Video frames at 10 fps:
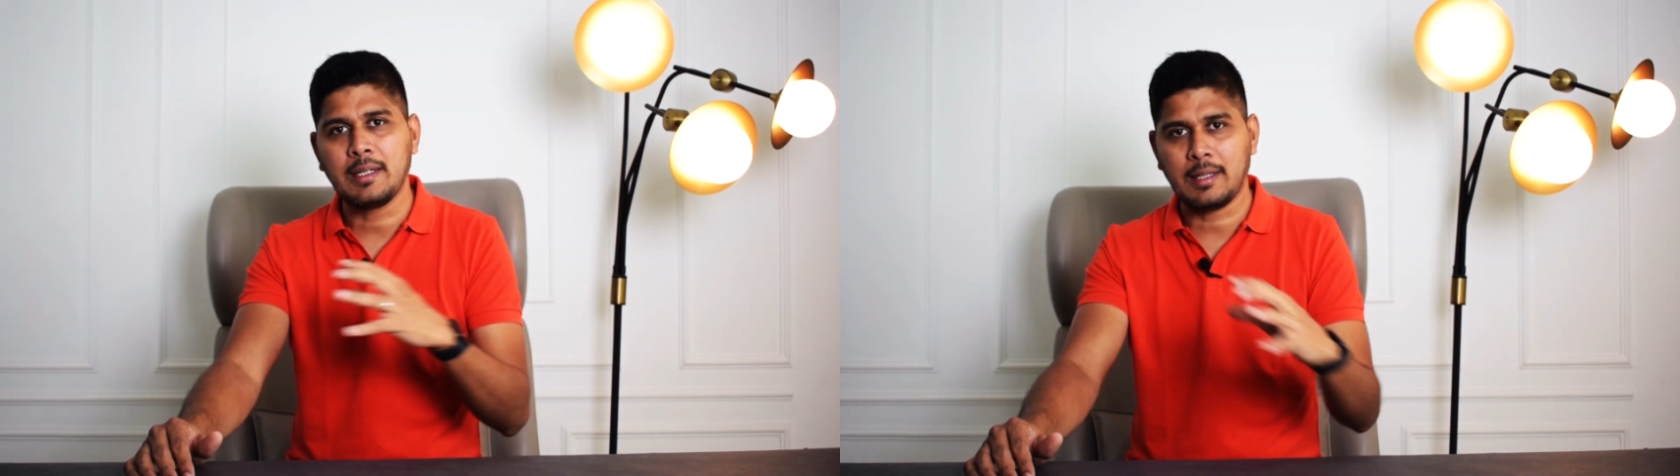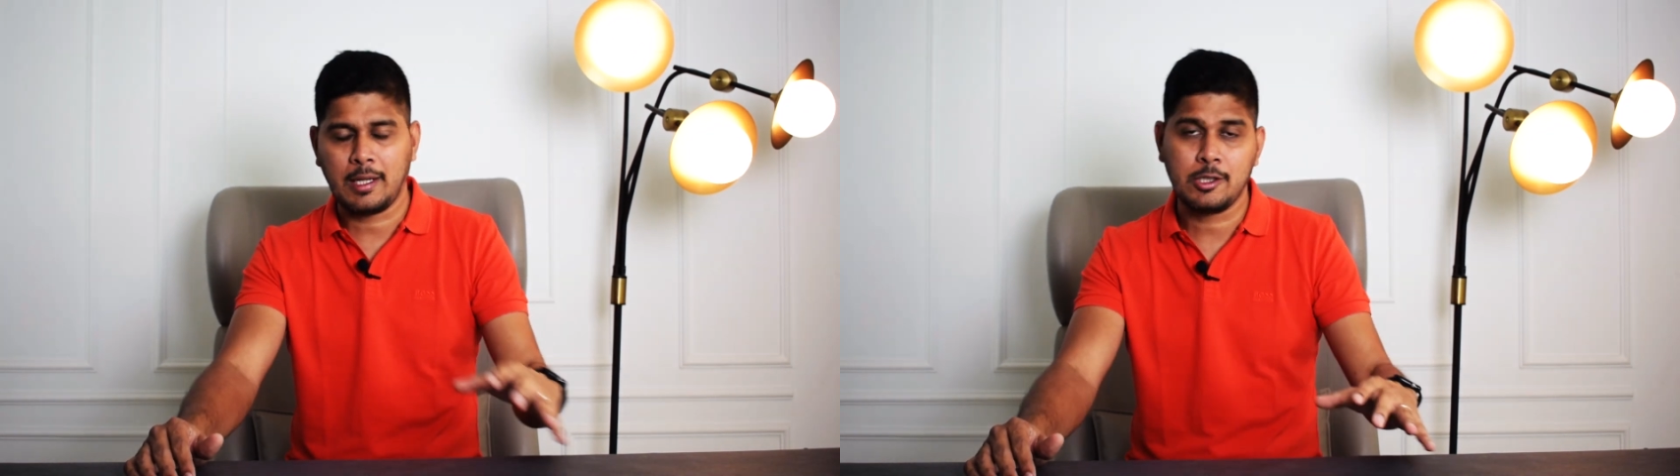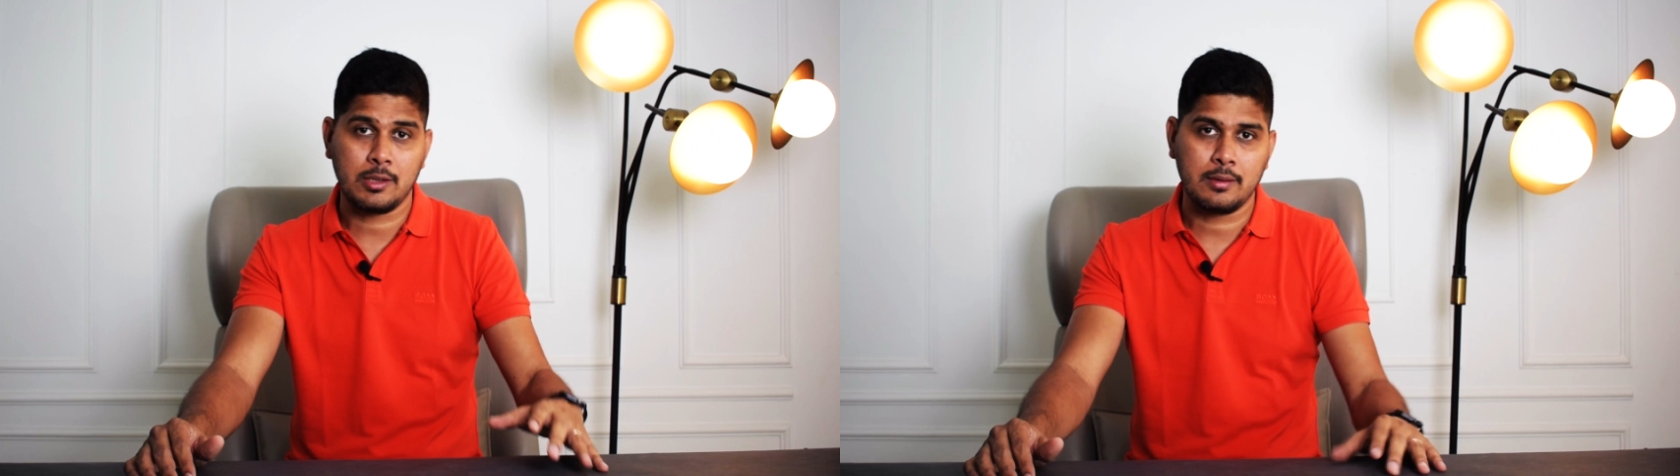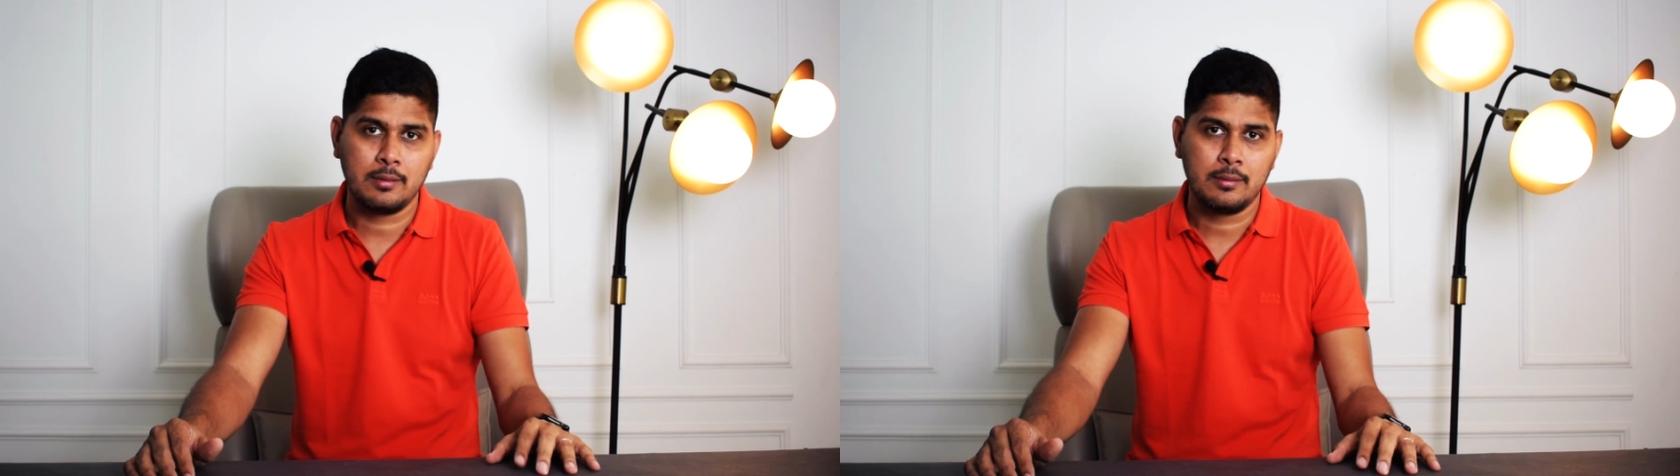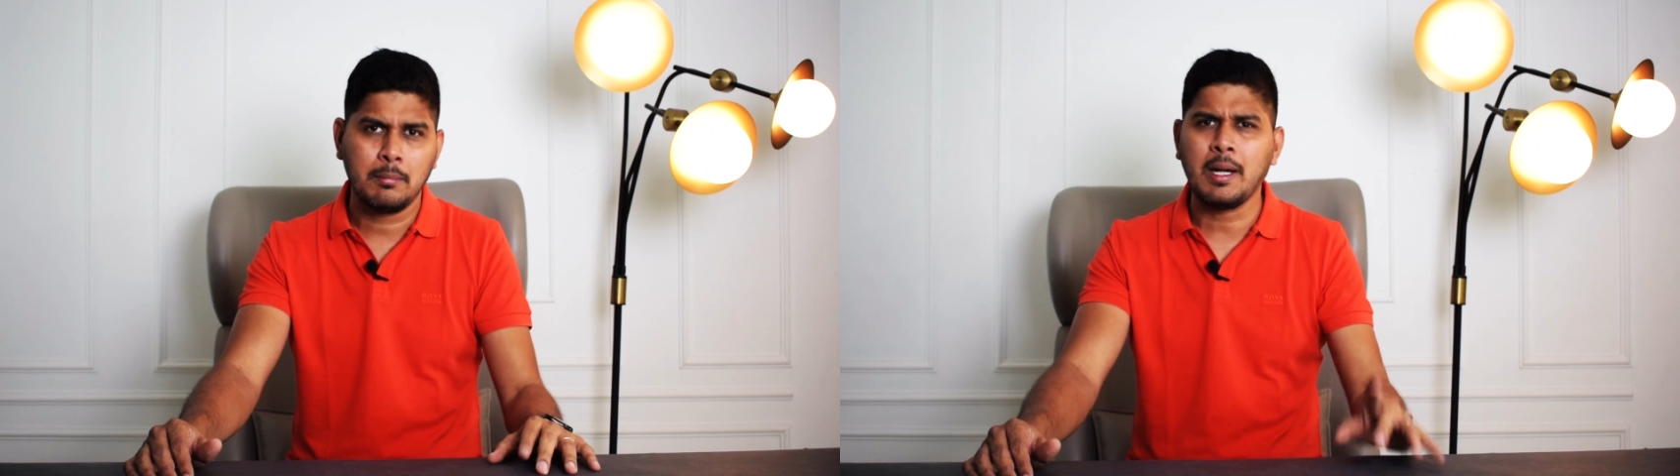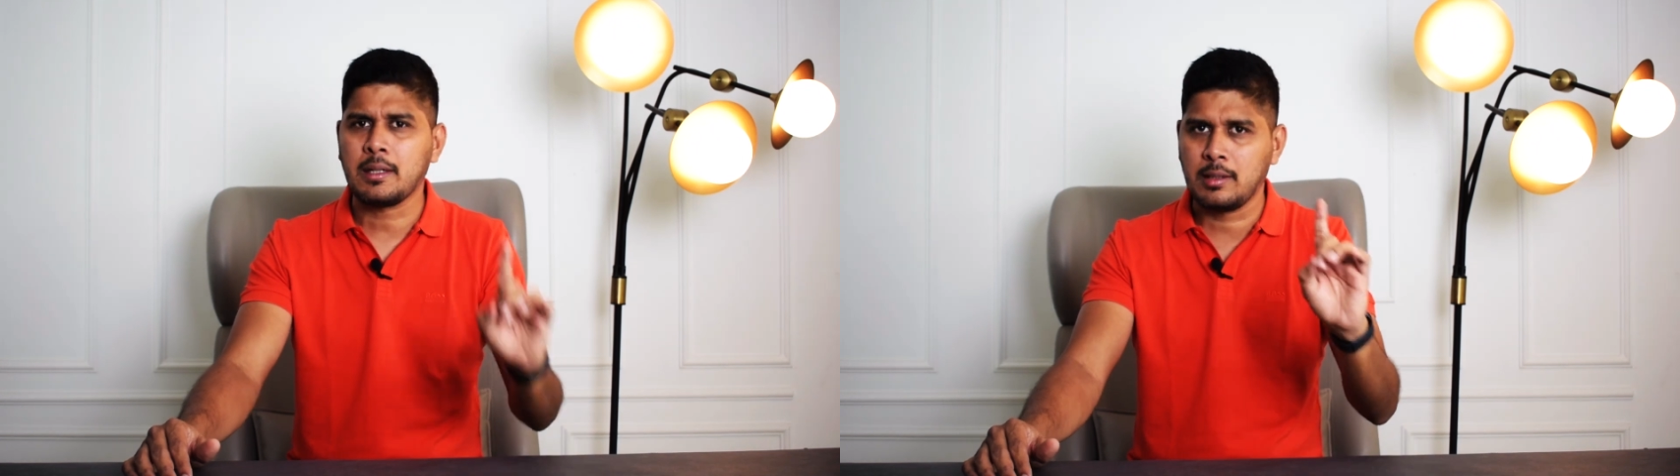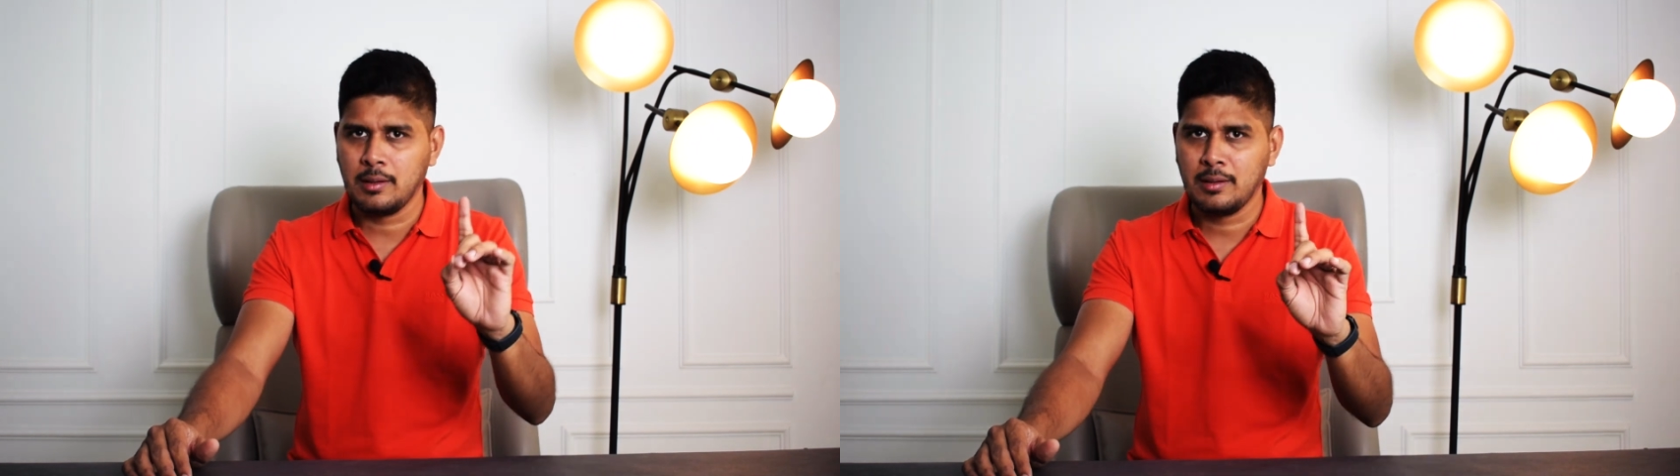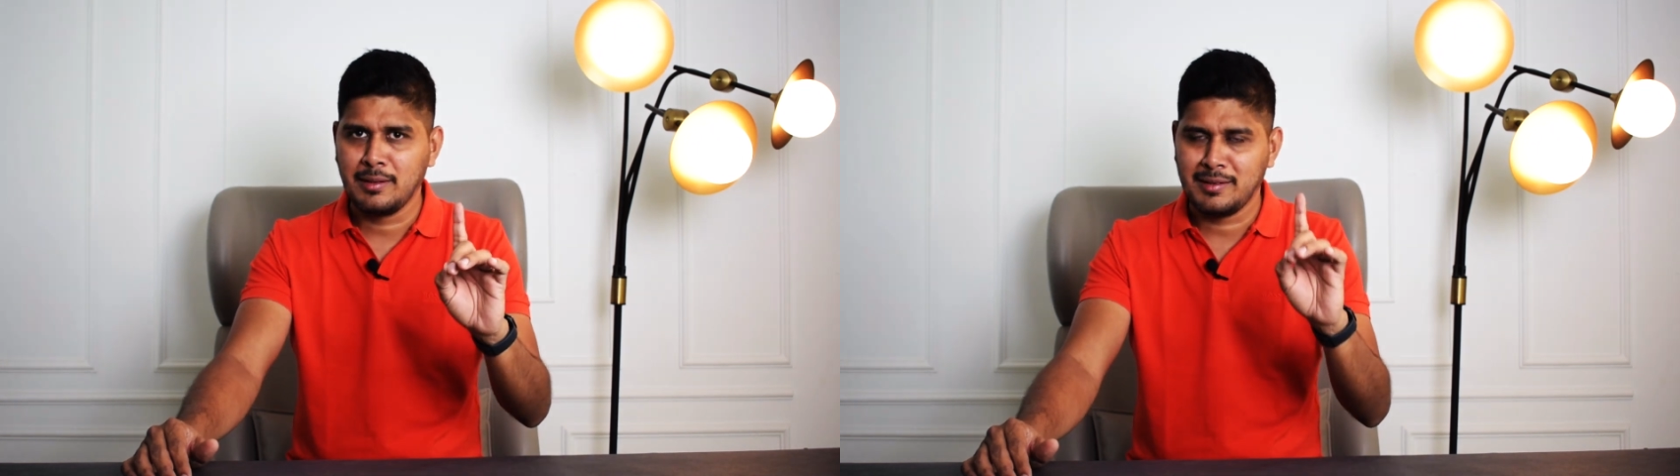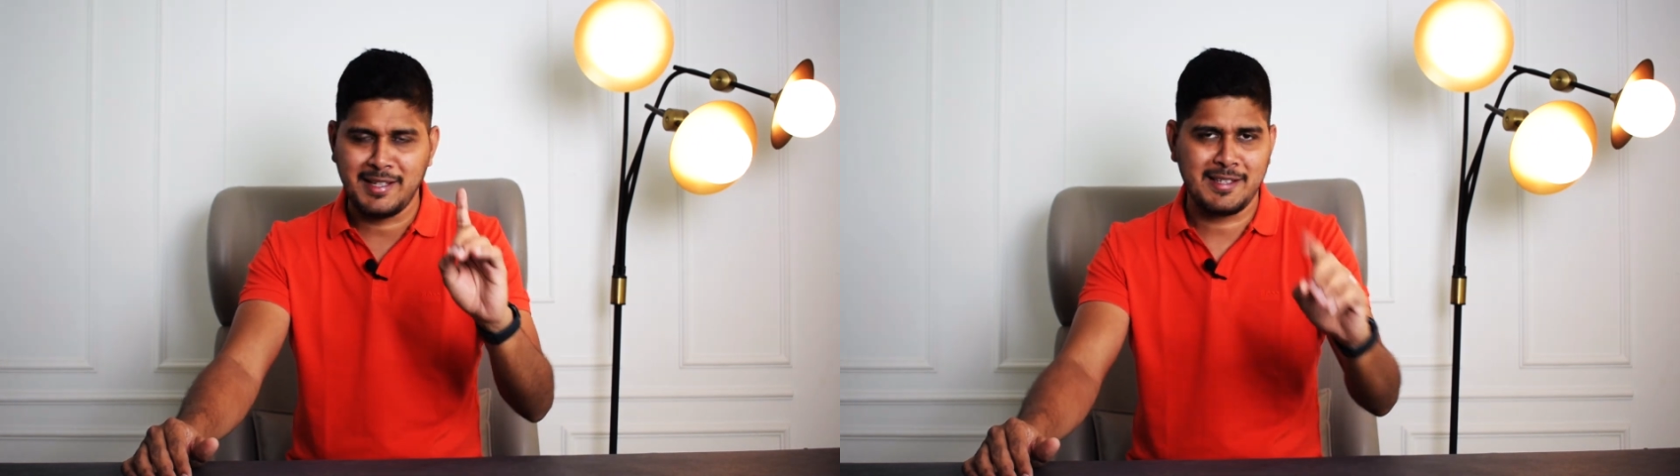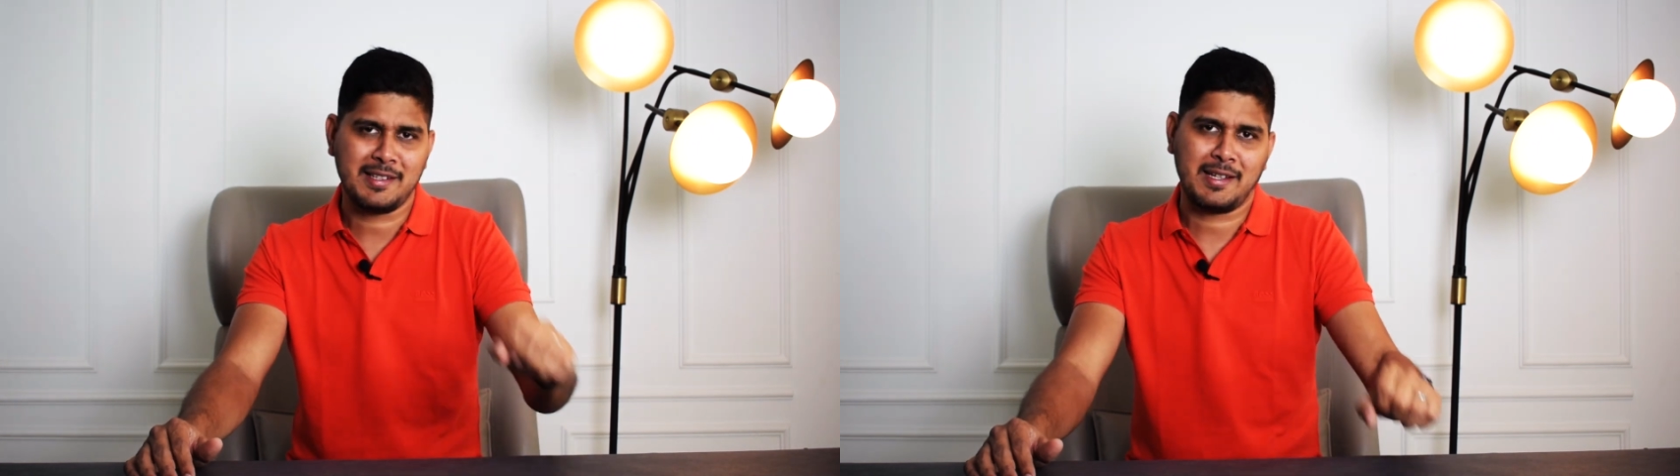direction, but there is a